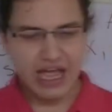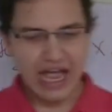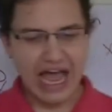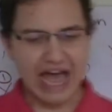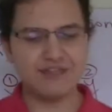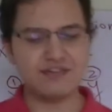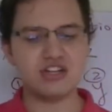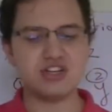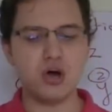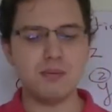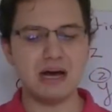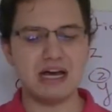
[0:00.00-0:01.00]
Having
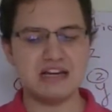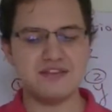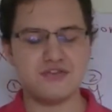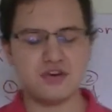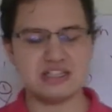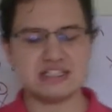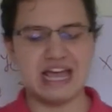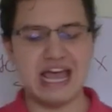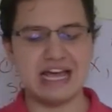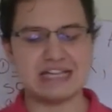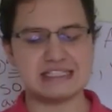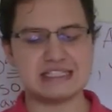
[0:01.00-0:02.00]
no money for a
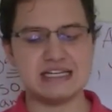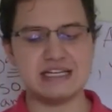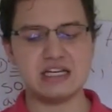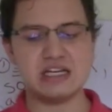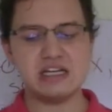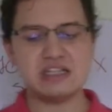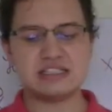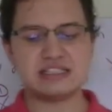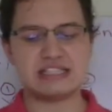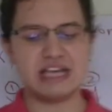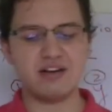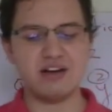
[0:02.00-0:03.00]
taxi,
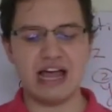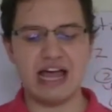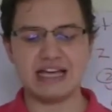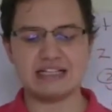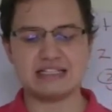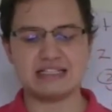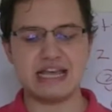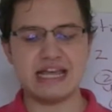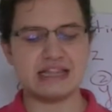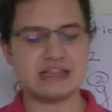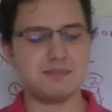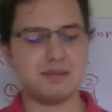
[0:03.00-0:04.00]
Sarah had to
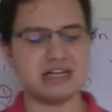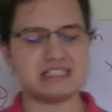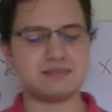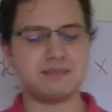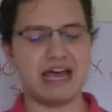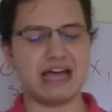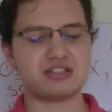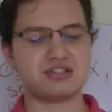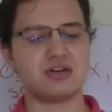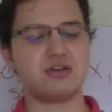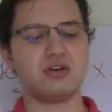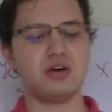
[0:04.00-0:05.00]
take the bus back
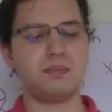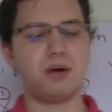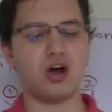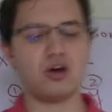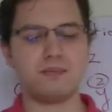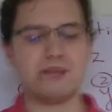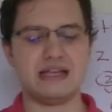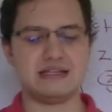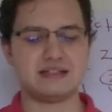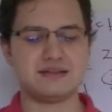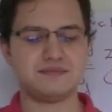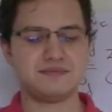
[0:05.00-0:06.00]
to her
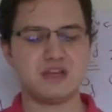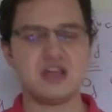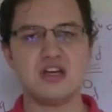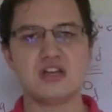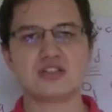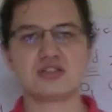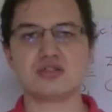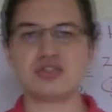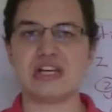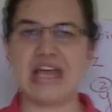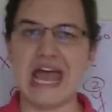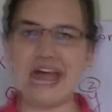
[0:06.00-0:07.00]
apartment. So
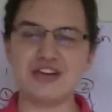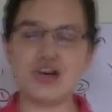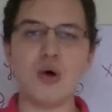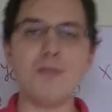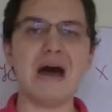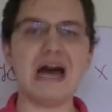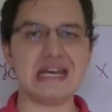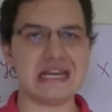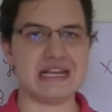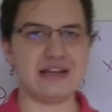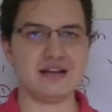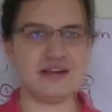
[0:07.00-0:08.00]
she had no
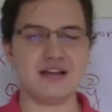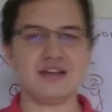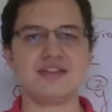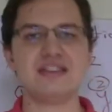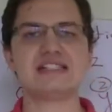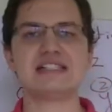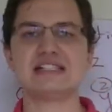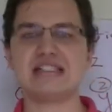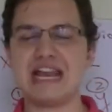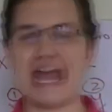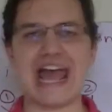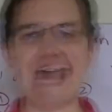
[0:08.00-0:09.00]
money. This is
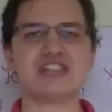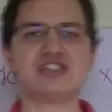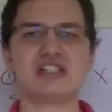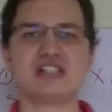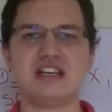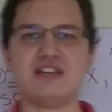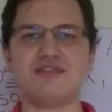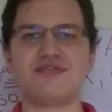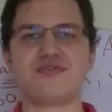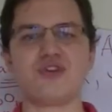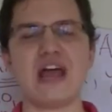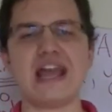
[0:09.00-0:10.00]
an
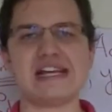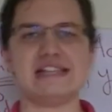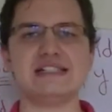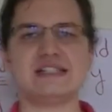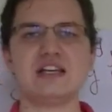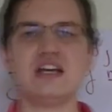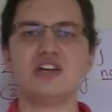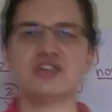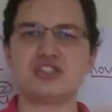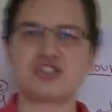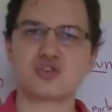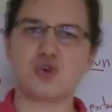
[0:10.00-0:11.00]
adjective phrase
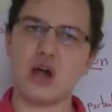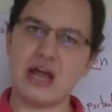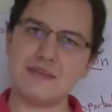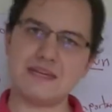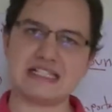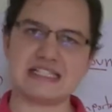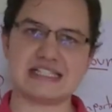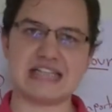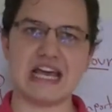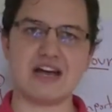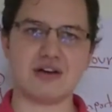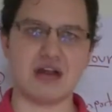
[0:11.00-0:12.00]
describing
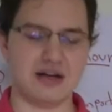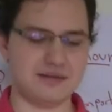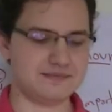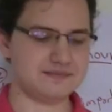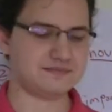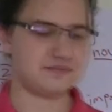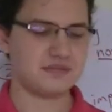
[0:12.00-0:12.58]
Sarah.